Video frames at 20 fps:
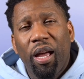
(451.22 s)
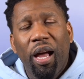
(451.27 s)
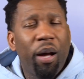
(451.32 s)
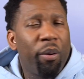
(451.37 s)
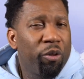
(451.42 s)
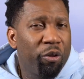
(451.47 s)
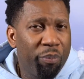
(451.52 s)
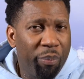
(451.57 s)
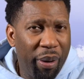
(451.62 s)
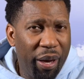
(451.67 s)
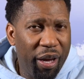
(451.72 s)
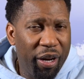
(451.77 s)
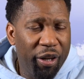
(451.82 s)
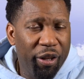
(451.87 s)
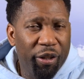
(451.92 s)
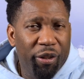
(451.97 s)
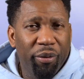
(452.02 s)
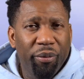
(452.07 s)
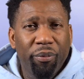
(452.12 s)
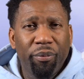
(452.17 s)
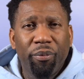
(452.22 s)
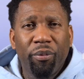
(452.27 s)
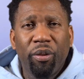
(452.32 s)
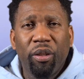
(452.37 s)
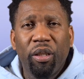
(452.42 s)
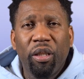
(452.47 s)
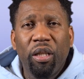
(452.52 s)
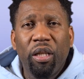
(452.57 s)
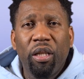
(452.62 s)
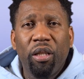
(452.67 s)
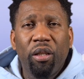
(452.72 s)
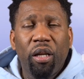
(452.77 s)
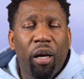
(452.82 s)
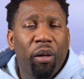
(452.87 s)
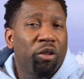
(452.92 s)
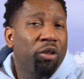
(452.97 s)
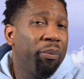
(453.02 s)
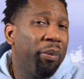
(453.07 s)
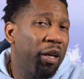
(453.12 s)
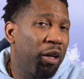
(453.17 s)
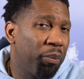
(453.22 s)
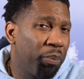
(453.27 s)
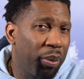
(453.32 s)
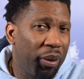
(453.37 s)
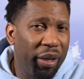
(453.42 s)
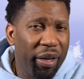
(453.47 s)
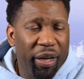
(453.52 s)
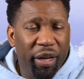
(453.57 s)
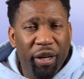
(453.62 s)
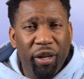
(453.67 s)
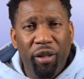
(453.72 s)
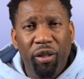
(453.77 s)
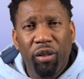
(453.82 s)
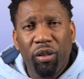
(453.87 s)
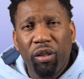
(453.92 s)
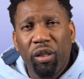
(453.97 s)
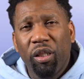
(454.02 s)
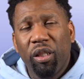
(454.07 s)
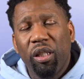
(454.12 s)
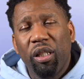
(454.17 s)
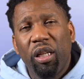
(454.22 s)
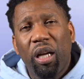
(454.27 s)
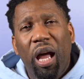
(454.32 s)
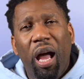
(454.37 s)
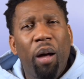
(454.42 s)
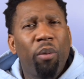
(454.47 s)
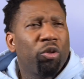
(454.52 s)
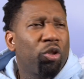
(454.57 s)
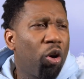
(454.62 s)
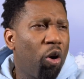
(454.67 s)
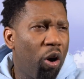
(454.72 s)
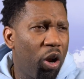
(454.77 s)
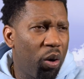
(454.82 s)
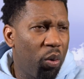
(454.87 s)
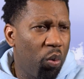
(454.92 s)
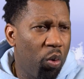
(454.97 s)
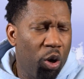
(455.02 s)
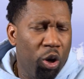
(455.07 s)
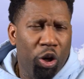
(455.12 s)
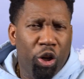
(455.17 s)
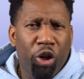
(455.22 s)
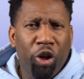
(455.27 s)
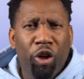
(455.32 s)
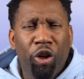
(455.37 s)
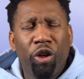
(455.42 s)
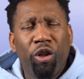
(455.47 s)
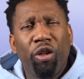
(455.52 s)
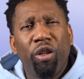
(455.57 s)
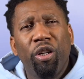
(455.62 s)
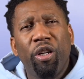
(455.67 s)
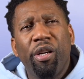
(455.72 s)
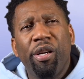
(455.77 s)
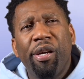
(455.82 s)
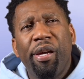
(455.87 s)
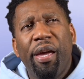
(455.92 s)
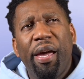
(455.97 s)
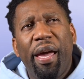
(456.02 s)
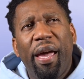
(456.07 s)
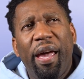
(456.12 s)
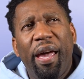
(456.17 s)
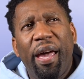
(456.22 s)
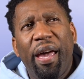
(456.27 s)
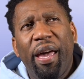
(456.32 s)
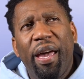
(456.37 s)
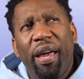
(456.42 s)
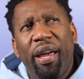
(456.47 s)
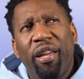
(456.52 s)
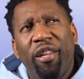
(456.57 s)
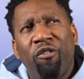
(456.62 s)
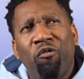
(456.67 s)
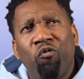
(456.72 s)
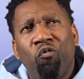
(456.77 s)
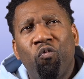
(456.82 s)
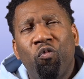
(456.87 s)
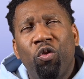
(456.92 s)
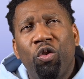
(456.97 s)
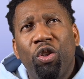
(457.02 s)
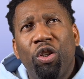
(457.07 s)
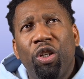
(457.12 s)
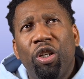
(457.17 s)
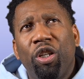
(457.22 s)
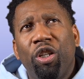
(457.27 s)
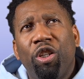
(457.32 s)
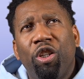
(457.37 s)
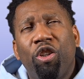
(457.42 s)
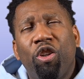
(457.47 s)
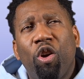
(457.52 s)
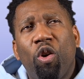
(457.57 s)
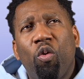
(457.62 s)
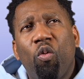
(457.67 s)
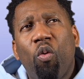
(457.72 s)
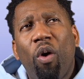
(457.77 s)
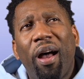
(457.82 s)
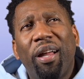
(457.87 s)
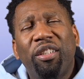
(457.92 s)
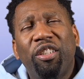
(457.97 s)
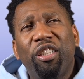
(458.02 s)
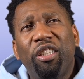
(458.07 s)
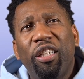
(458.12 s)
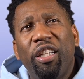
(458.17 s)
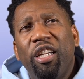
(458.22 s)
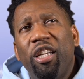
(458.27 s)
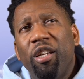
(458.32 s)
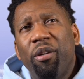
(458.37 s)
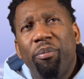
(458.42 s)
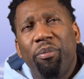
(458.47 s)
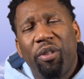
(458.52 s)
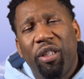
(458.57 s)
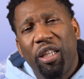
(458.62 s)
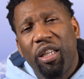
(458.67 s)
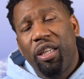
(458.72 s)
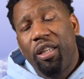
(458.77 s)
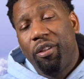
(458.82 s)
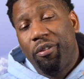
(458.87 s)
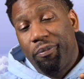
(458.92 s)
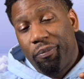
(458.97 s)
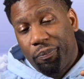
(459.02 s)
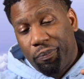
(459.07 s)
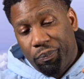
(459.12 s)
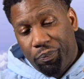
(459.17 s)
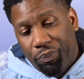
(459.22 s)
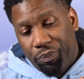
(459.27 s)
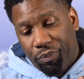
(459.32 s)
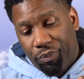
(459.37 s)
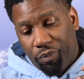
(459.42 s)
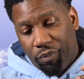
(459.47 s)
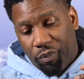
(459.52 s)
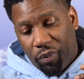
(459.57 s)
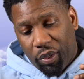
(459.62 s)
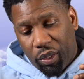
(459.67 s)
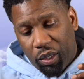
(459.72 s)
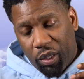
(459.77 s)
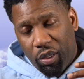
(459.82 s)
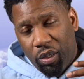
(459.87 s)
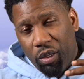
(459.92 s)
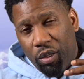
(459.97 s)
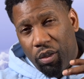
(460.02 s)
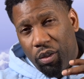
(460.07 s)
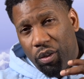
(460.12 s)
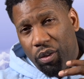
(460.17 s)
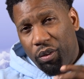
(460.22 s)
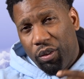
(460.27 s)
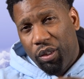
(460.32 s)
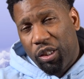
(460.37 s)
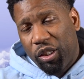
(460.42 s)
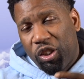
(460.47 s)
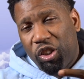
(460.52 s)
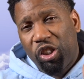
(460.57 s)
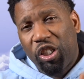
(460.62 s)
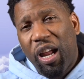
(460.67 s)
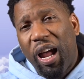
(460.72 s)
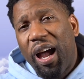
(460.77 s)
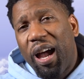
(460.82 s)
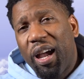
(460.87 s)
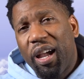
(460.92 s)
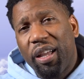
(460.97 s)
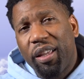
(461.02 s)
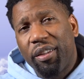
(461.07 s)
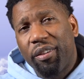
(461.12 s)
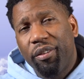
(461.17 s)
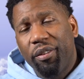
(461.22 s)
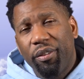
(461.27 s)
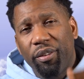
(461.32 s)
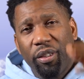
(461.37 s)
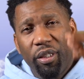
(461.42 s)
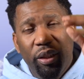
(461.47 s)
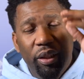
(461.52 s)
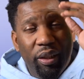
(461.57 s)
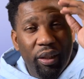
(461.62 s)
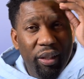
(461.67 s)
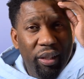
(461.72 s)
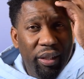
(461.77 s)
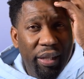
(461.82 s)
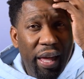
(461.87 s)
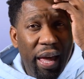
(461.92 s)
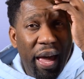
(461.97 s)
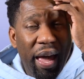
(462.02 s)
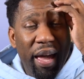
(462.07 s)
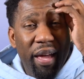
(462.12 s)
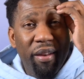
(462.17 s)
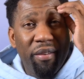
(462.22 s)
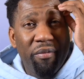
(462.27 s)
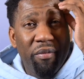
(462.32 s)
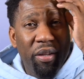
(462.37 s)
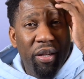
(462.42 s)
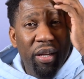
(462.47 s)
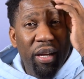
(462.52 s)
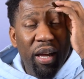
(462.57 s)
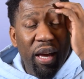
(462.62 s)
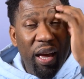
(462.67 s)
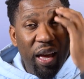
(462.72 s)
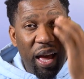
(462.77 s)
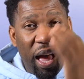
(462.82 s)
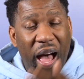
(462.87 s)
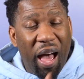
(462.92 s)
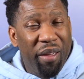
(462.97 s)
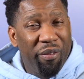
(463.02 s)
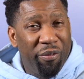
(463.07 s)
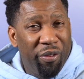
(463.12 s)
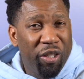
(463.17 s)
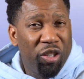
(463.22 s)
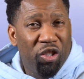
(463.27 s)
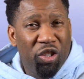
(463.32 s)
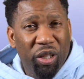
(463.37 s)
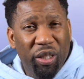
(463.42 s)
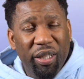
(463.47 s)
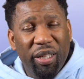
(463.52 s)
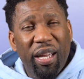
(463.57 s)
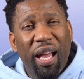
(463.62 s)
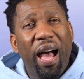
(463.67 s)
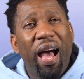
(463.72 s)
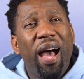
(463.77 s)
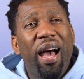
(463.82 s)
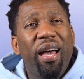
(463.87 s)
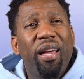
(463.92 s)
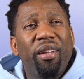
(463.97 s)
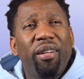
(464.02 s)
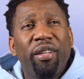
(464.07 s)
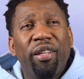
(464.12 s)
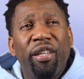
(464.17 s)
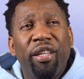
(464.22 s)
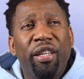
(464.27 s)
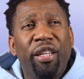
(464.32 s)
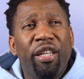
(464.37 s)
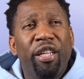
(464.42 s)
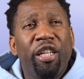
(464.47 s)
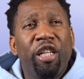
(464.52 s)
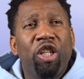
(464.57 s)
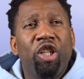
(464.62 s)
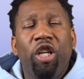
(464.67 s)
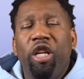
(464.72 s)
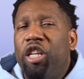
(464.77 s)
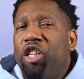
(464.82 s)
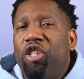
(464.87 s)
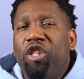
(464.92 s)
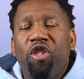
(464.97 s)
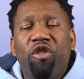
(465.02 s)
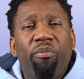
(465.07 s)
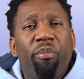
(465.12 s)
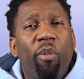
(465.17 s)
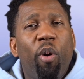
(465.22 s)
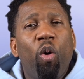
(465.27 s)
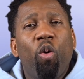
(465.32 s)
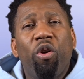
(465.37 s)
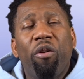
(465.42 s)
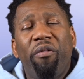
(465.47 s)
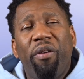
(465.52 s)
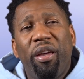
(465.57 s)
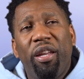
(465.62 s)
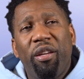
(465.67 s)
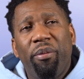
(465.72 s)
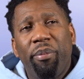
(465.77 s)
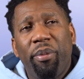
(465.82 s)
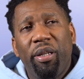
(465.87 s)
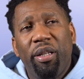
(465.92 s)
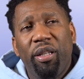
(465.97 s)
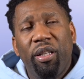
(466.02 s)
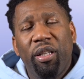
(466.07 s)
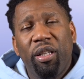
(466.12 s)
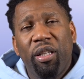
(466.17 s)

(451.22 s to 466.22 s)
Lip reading: I was better. I was a better player. I was a harder worker. And, you know, watching him get the shine that I eventually got, it just motivated me.